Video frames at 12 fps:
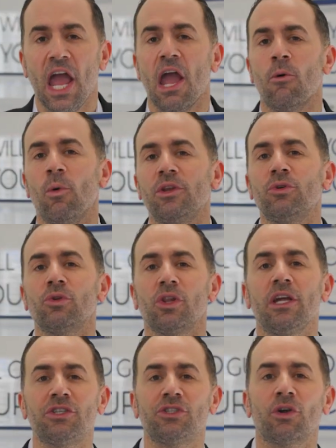And when you
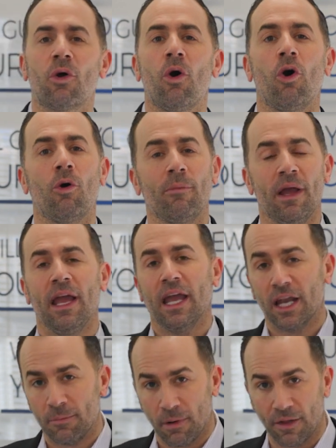list your home
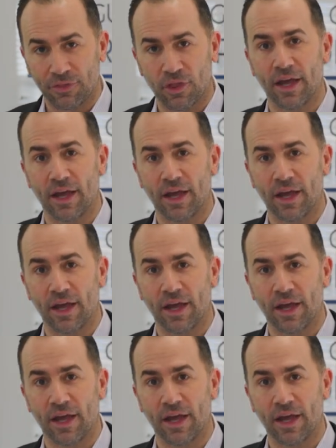in a month